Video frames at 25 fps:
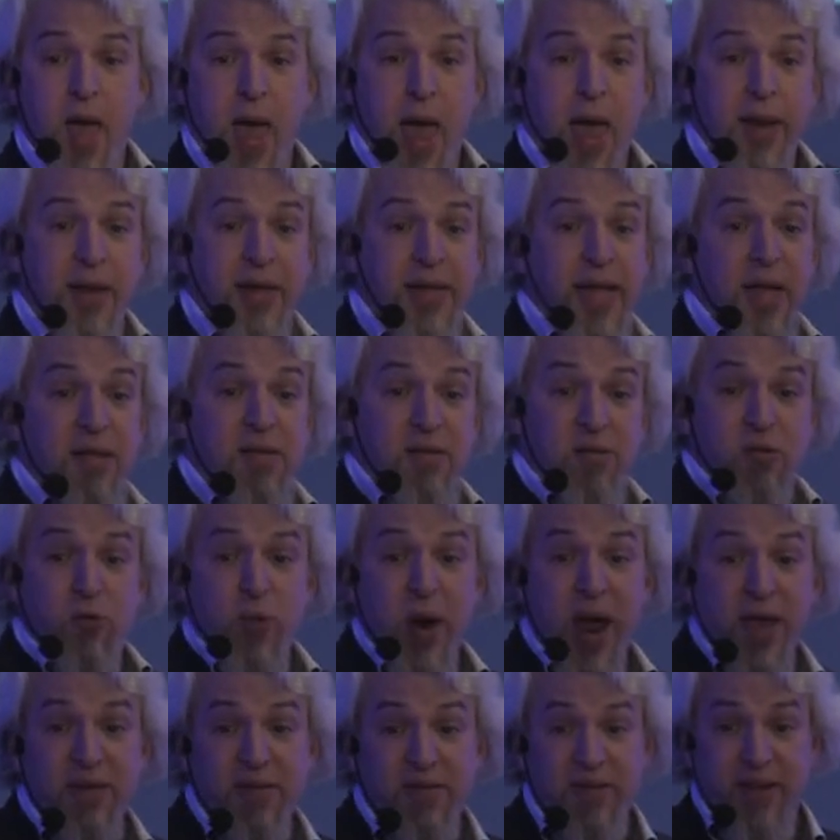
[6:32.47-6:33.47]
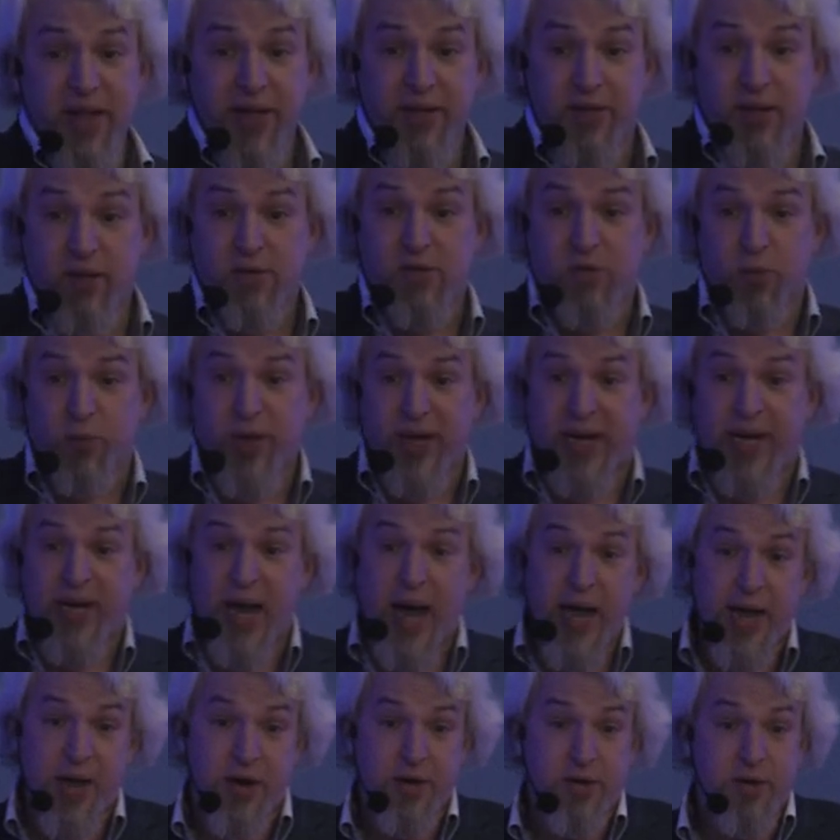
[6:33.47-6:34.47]
and it gets translated, so the
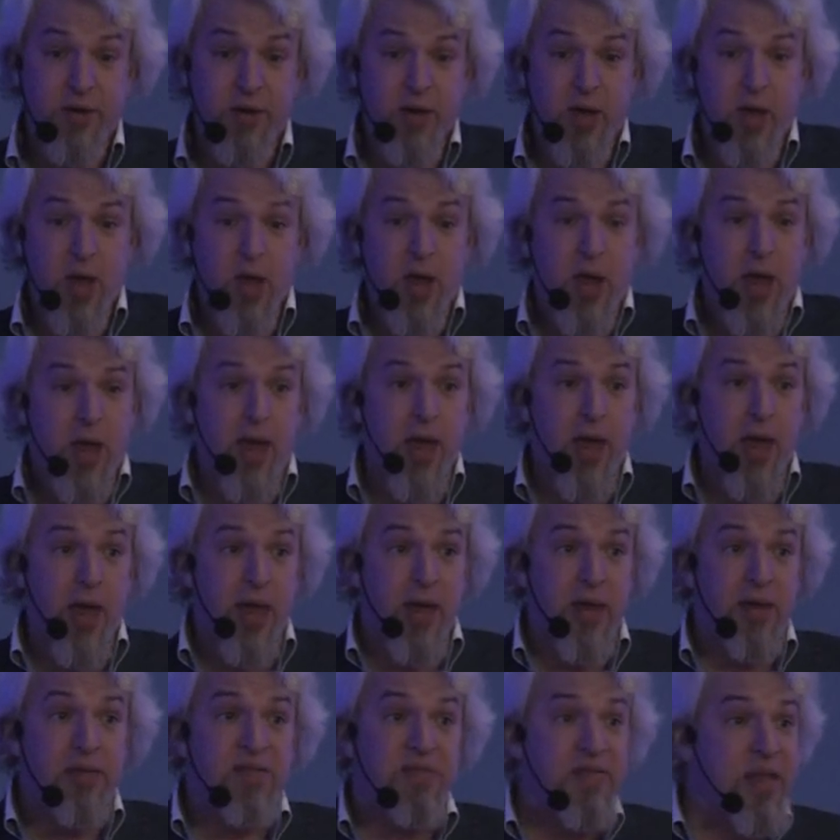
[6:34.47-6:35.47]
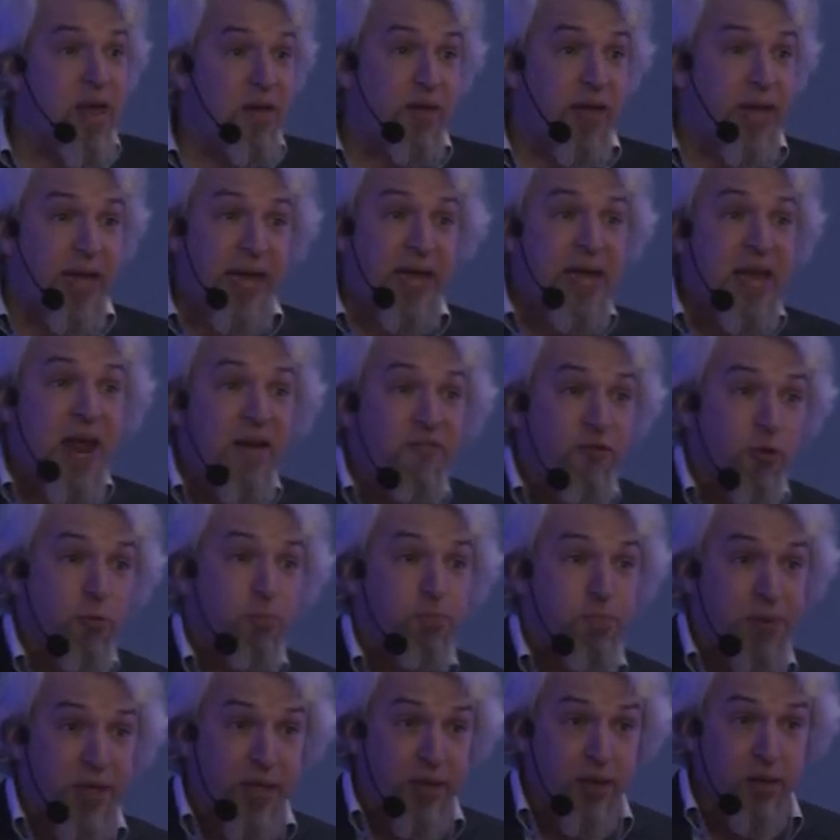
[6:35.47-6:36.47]
client uh, ne can never
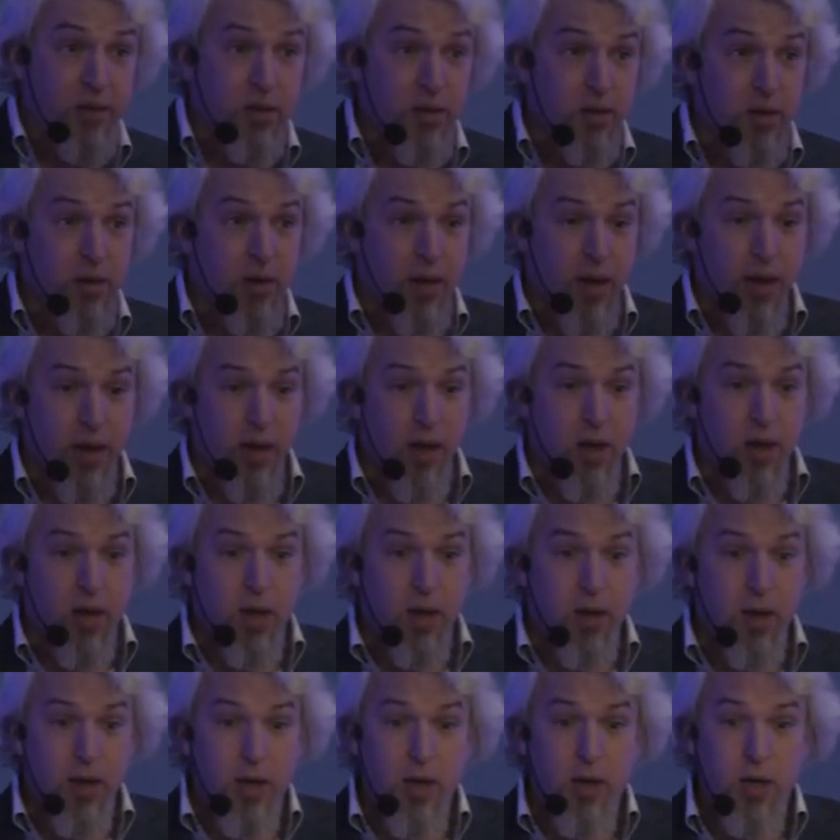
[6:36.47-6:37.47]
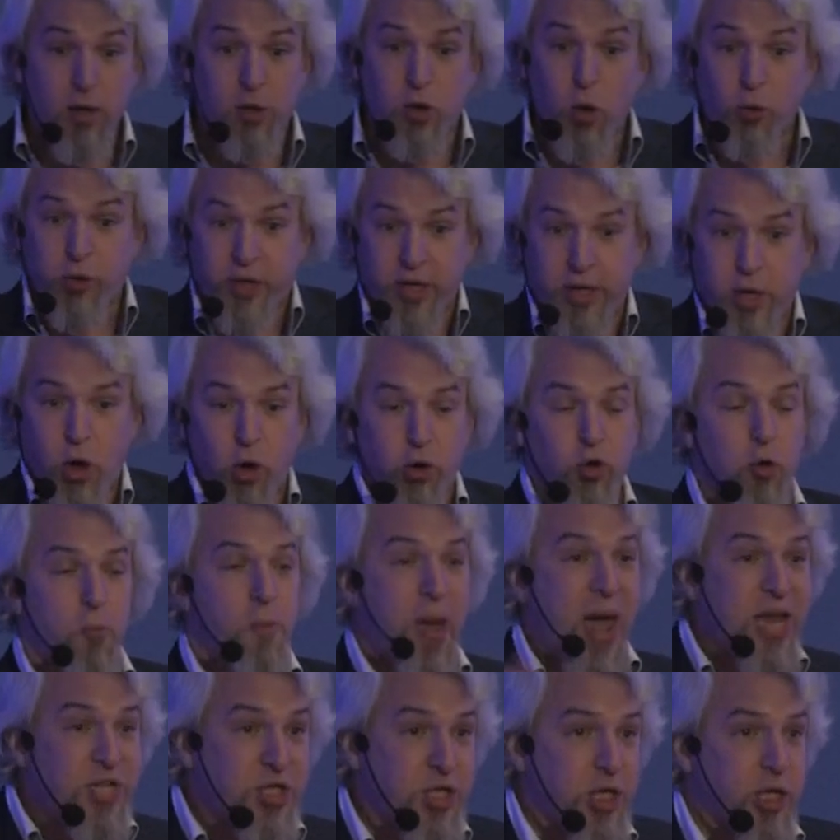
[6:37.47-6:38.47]
be uh, uh, totally
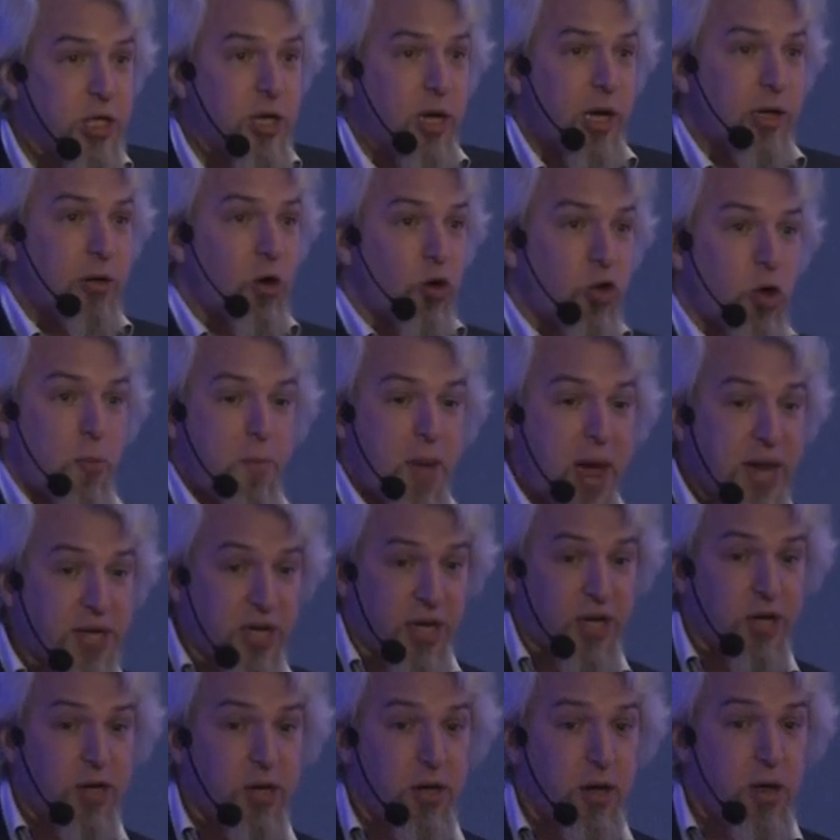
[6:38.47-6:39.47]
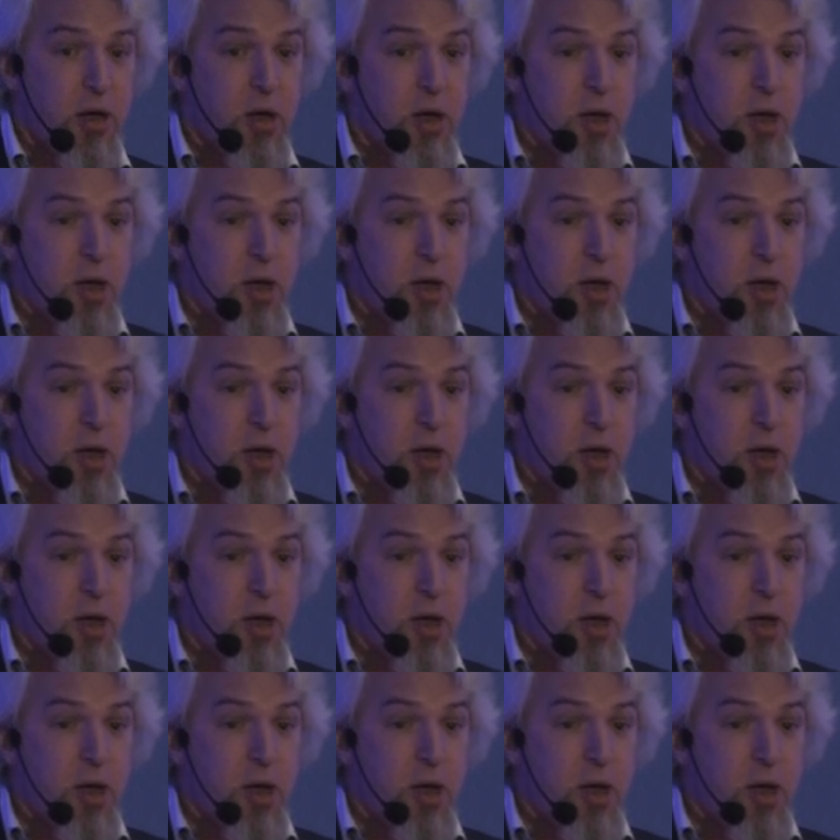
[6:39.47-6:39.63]
automatic and automatic,